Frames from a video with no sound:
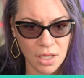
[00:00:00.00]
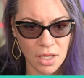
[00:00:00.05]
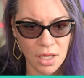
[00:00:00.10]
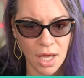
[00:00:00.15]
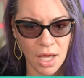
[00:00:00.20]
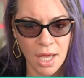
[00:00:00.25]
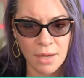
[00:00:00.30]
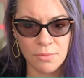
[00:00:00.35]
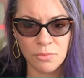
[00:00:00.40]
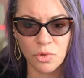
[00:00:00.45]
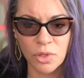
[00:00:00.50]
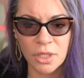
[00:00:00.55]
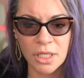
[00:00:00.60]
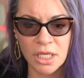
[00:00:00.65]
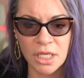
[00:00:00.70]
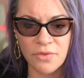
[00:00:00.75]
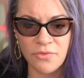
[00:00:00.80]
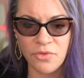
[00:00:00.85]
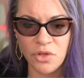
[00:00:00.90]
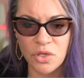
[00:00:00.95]
I'm really
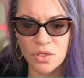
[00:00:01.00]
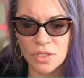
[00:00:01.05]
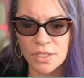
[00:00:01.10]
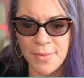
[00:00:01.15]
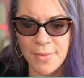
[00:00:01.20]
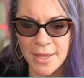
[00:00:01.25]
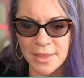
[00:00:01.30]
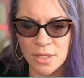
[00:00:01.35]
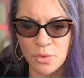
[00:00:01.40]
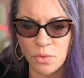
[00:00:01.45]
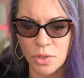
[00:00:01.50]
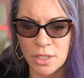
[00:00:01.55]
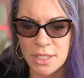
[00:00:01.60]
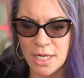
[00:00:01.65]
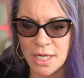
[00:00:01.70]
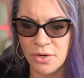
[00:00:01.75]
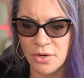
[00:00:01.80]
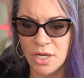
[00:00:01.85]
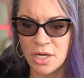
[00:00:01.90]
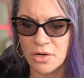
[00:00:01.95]
confused about the wooden
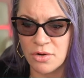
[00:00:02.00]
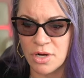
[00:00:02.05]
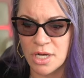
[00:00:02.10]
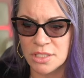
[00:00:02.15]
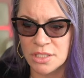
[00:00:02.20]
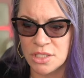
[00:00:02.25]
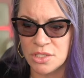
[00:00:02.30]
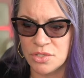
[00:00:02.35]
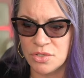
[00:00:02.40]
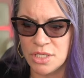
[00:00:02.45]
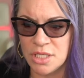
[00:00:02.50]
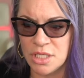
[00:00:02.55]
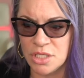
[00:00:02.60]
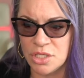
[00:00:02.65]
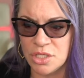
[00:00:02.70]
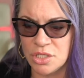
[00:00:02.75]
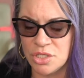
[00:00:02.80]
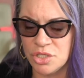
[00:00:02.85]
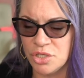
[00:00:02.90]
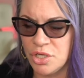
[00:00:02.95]
area across the street that
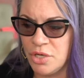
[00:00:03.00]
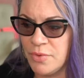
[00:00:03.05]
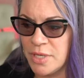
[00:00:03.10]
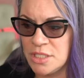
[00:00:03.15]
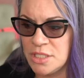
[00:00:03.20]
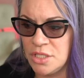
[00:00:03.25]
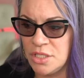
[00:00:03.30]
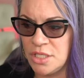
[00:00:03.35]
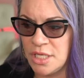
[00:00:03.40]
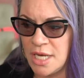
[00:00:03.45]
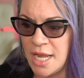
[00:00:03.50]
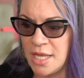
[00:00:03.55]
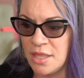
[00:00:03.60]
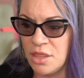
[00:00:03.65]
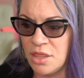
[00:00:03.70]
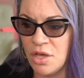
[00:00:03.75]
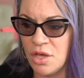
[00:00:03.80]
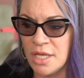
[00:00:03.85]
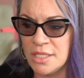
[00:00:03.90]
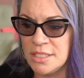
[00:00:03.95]
the jury went to today.
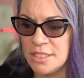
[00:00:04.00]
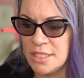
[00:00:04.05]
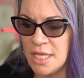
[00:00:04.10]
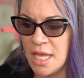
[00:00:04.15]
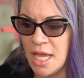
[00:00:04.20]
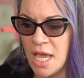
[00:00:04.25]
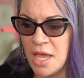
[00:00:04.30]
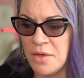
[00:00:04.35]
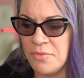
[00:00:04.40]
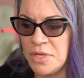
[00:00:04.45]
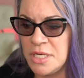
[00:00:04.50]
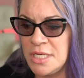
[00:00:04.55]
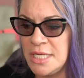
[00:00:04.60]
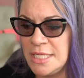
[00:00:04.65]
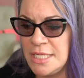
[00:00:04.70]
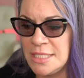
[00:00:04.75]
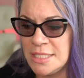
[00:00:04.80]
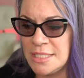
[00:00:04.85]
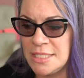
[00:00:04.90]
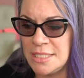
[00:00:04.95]
Thoughts? I would
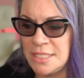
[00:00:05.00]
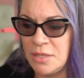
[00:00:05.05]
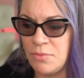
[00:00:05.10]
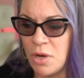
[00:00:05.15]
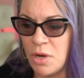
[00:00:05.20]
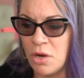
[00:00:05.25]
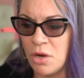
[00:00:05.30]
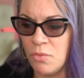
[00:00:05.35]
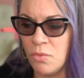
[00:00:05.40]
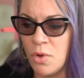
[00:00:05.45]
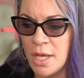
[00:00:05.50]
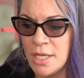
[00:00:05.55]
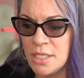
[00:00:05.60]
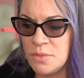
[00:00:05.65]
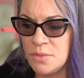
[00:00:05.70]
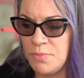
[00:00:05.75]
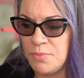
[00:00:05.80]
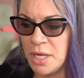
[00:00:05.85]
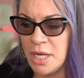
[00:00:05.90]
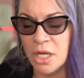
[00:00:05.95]
need to see where it was,
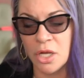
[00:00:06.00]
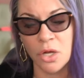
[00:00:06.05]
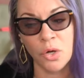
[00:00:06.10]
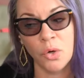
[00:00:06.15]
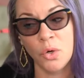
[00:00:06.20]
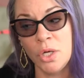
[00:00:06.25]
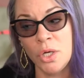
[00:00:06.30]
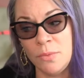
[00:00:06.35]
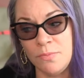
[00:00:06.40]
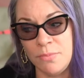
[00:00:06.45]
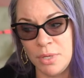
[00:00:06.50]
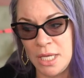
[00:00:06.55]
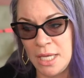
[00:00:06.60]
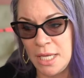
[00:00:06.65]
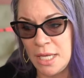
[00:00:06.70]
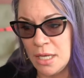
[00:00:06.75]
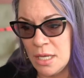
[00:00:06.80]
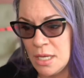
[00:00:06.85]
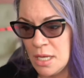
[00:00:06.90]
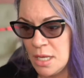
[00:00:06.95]
but it could be